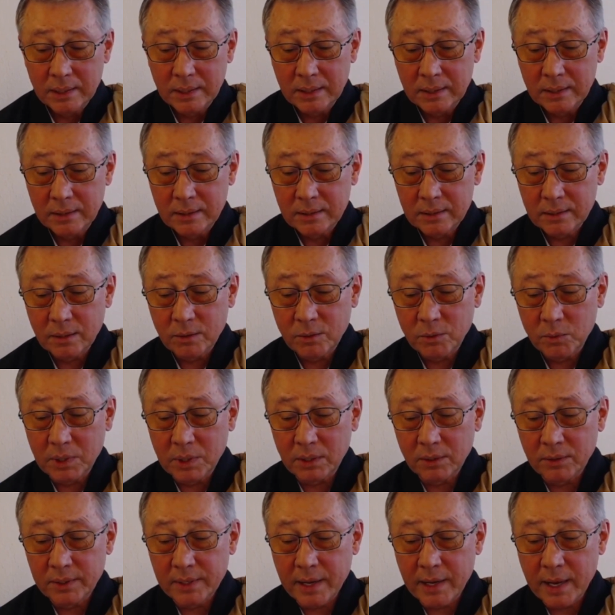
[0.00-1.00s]
So while
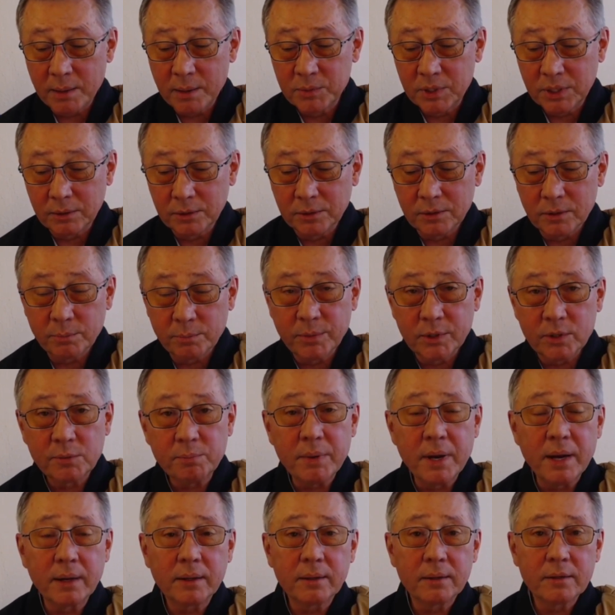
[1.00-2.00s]
the absolute
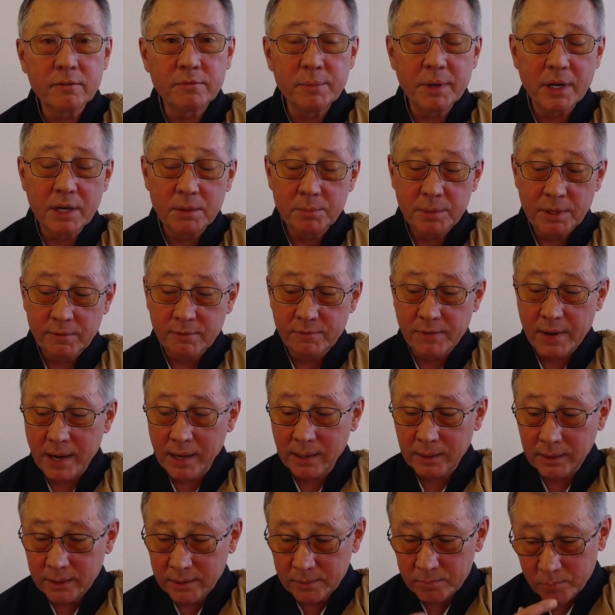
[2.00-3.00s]
perspective may be
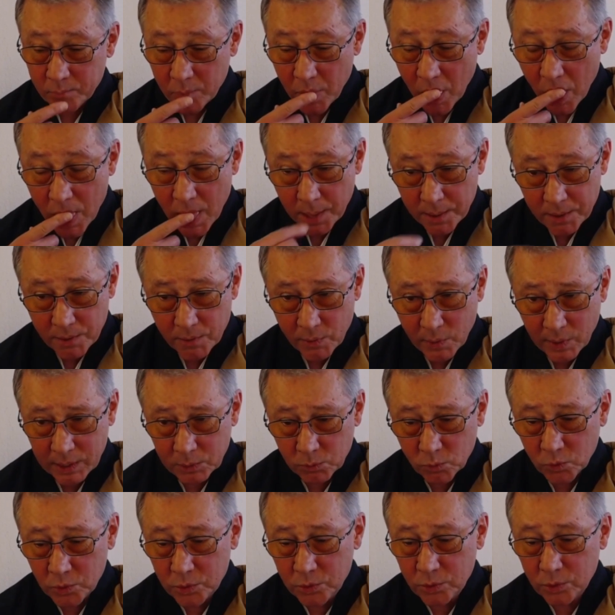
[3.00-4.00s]
valid, Yuan
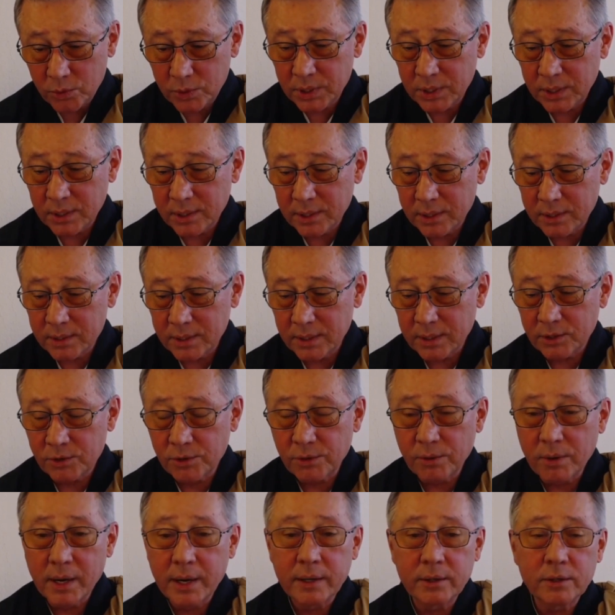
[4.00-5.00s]
Wu says that
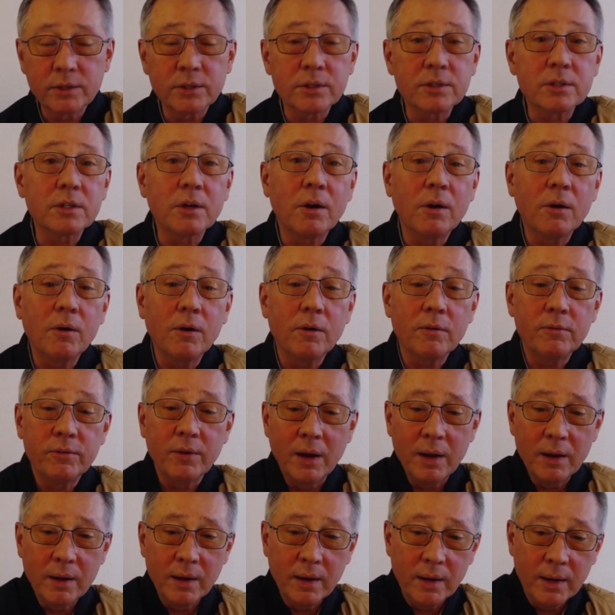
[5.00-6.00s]
trying to solve
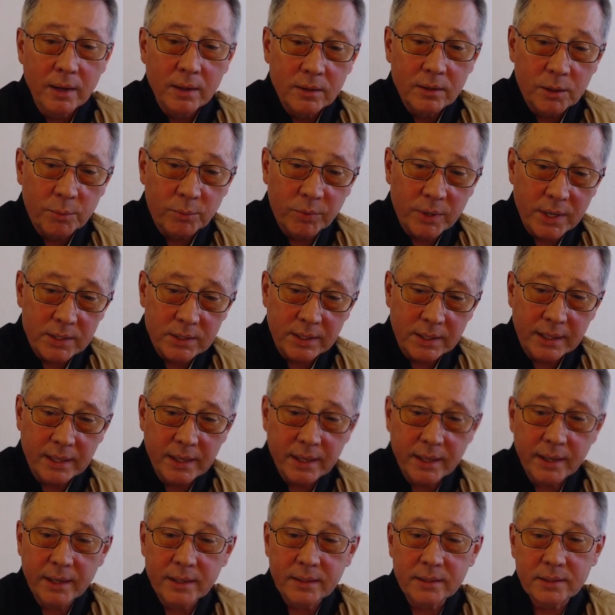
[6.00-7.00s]
the present
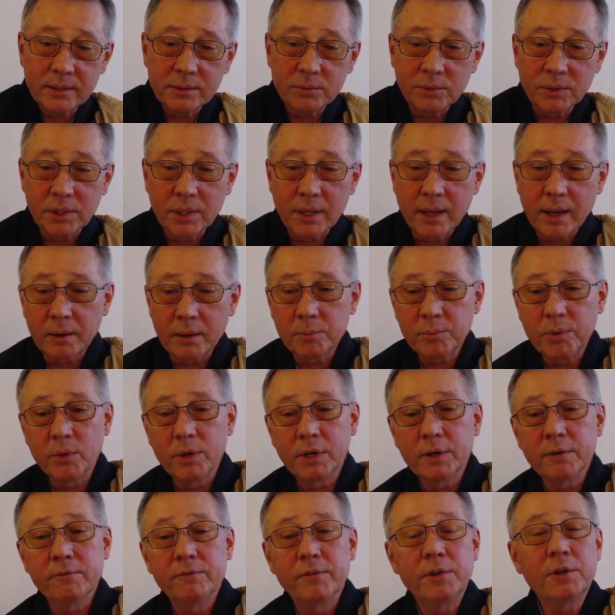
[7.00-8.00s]
case with that point
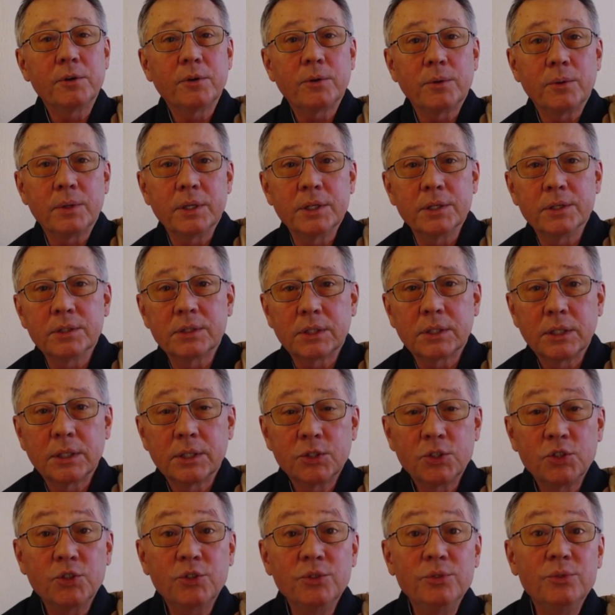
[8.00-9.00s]
of view is
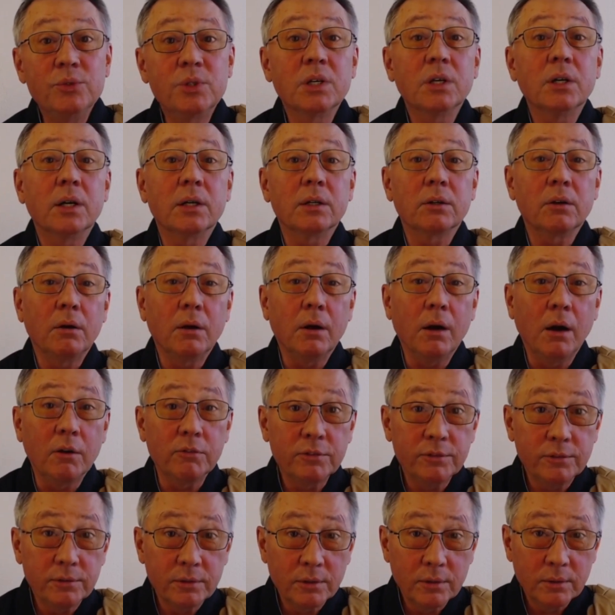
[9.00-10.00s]
too cut
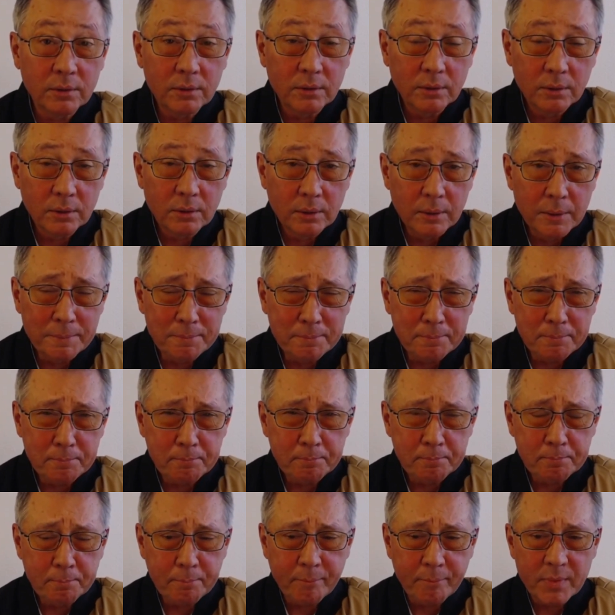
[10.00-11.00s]
off.
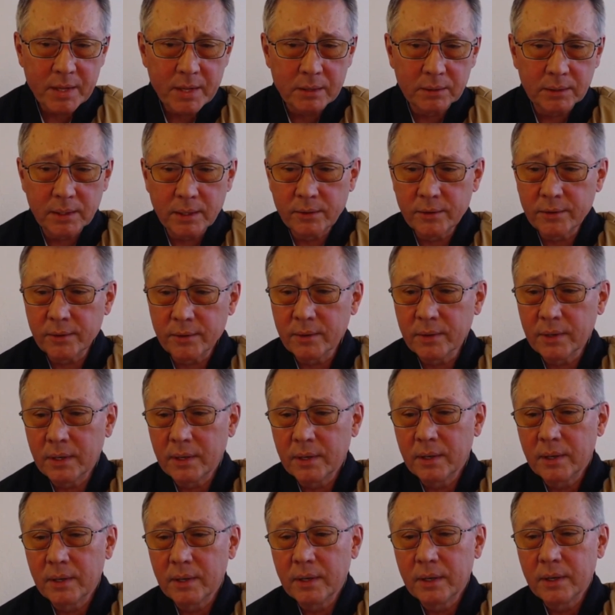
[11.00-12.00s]
Another
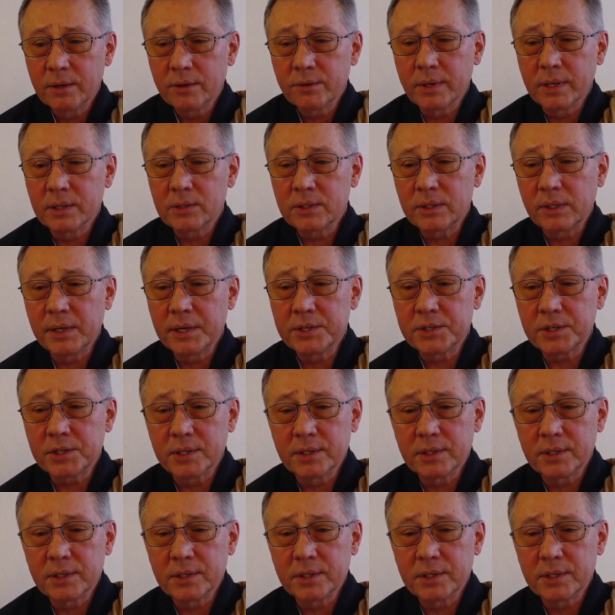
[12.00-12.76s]
translation